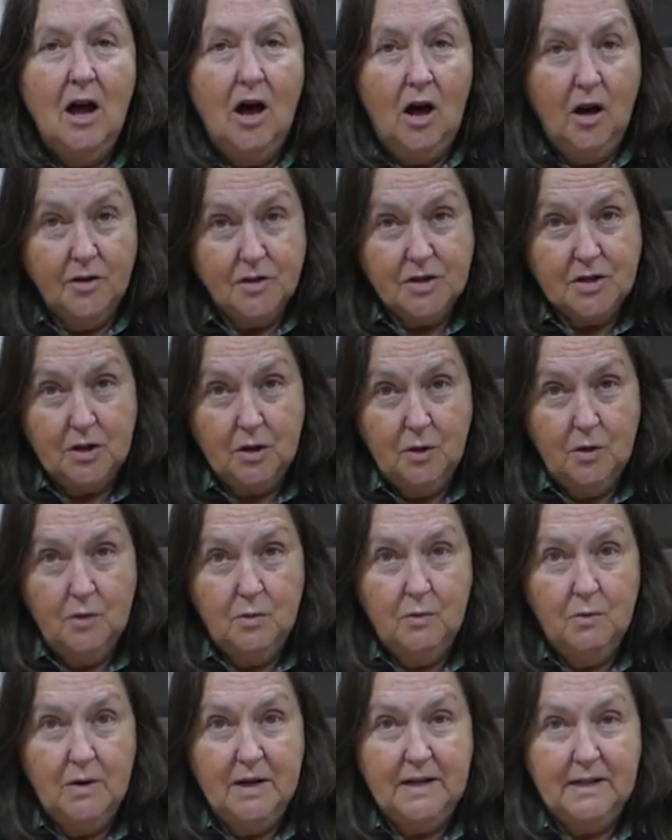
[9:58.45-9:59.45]
also
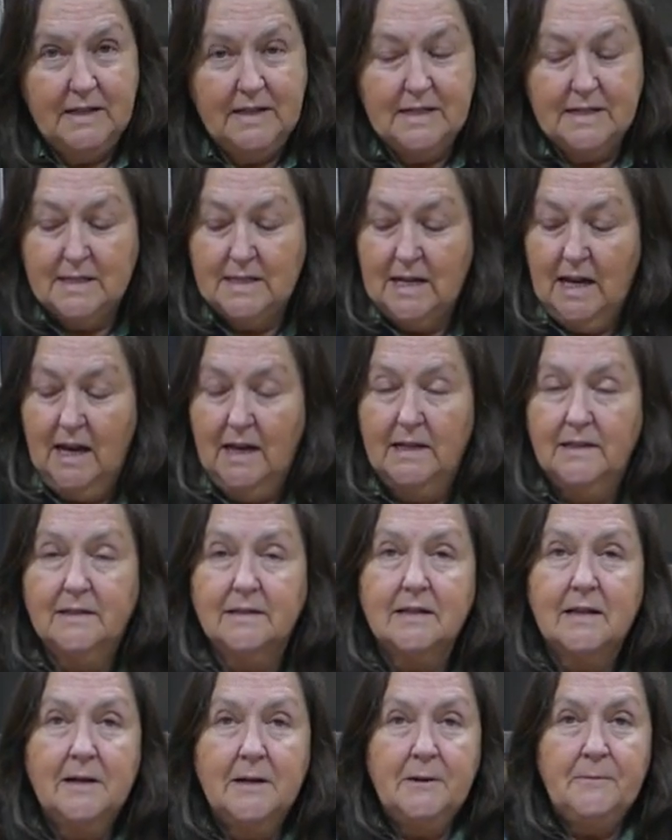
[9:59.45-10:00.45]
one of these days.